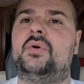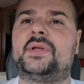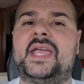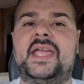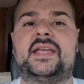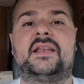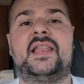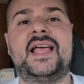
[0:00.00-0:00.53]

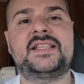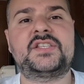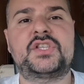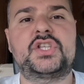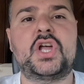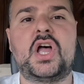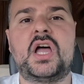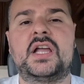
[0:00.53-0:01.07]
Okay, let's
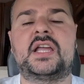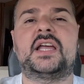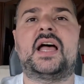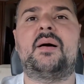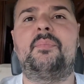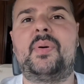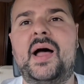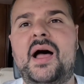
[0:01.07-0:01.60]
talk
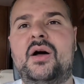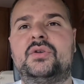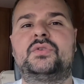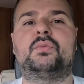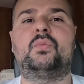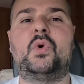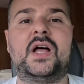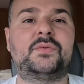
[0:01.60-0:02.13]
about
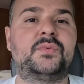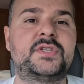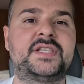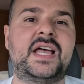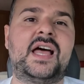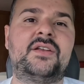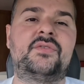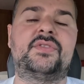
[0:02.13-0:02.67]
what was
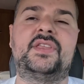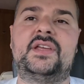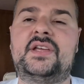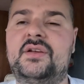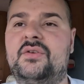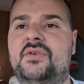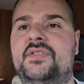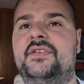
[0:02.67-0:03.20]
done
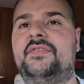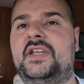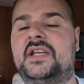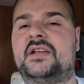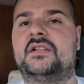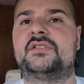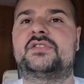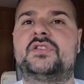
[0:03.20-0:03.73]
on the
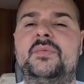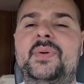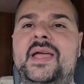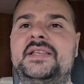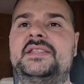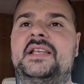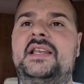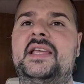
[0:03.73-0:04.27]
vehicle. So
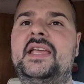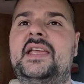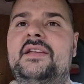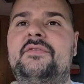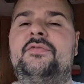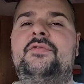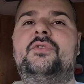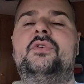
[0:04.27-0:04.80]
basically,
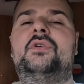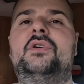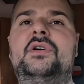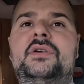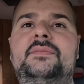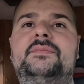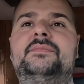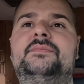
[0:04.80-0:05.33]

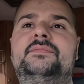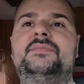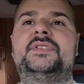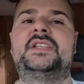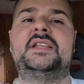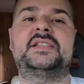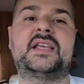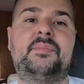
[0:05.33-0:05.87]

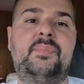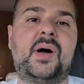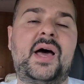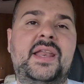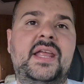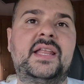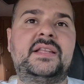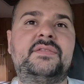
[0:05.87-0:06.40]
since I
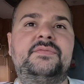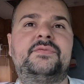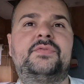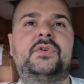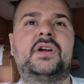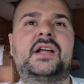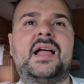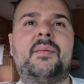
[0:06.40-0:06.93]
bought it
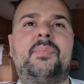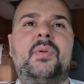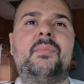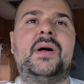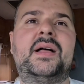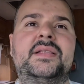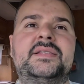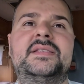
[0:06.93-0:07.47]
for a couple
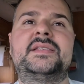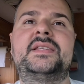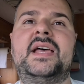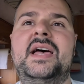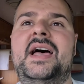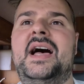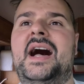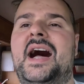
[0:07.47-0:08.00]
months,
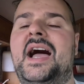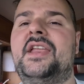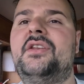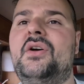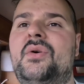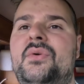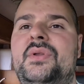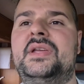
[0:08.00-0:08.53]
I
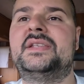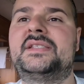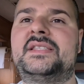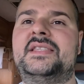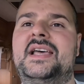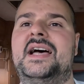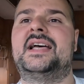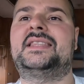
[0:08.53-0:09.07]

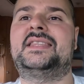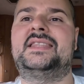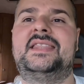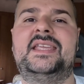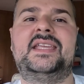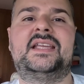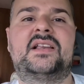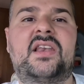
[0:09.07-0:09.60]
noticed that
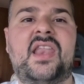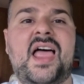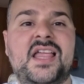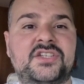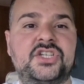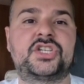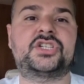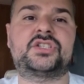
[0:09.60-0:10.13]
the
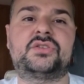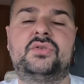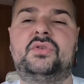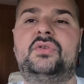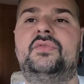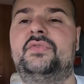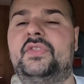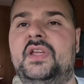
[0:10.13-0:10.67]
clutch
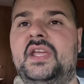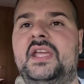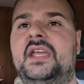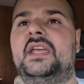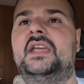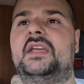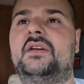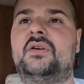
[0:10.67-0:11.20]
of
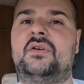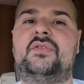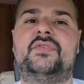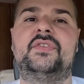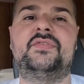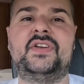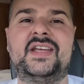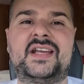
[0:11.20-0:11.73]
the
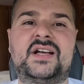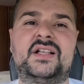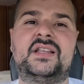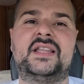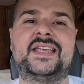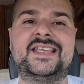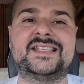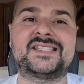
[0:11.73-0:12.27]

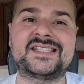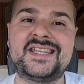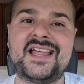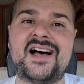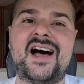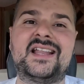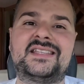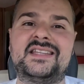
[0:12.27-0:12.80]
vehicle is
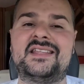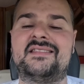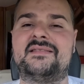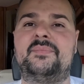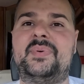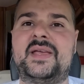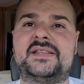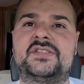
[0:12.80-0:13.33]
not in
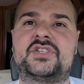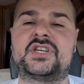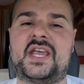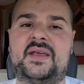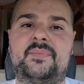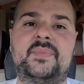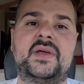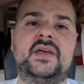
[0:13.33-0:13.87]
the best
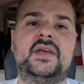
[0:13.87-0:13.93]
shape.